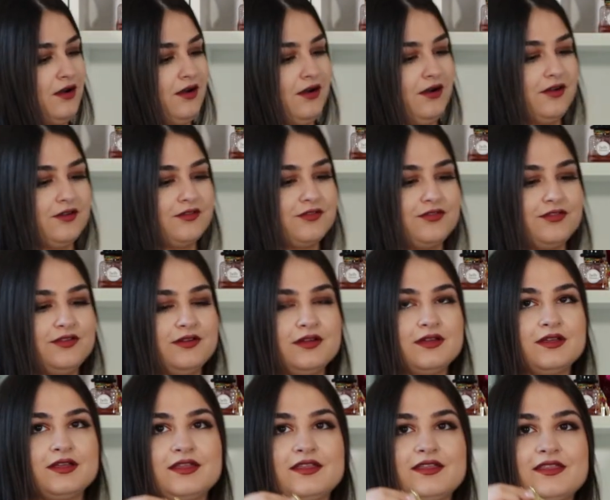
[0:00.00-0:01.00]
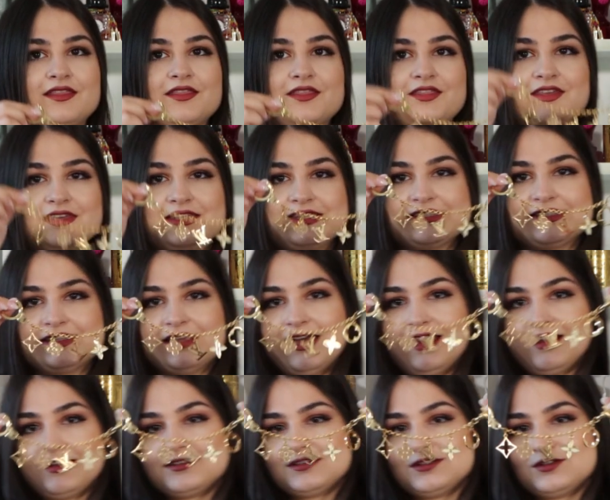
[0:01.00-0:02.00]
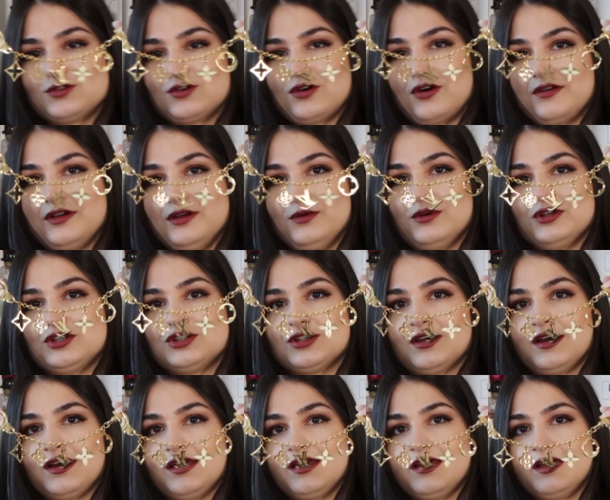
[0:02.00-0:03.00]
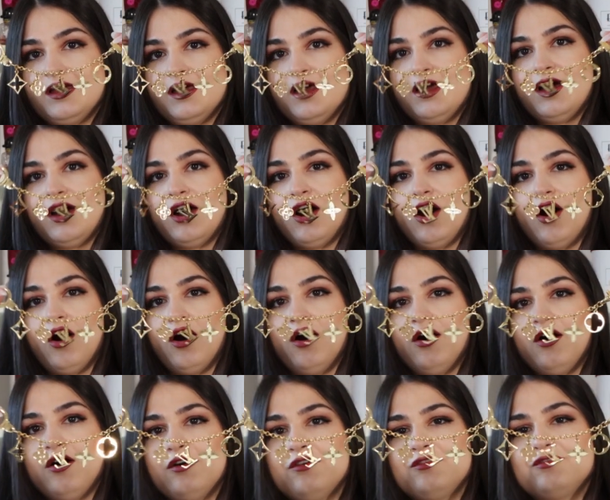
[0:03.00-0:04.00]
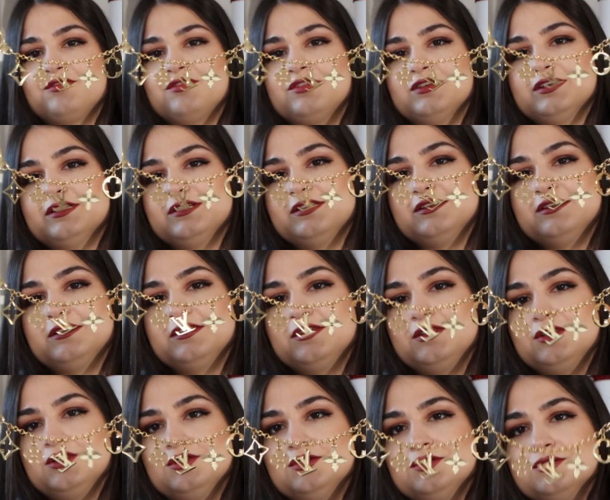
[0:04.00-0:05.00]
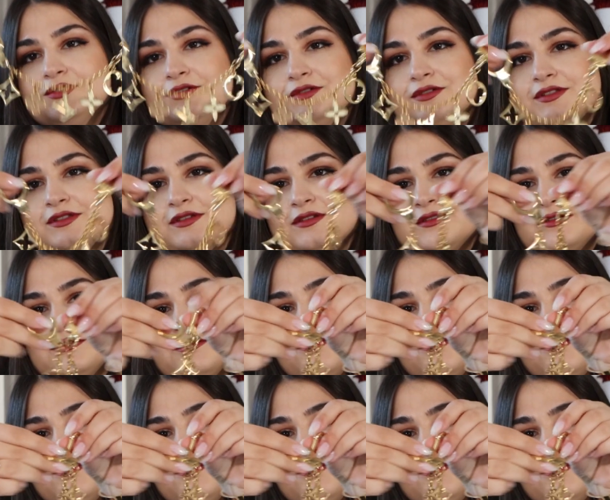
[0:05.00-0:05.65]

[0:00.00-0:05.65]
of this accessory, which I often use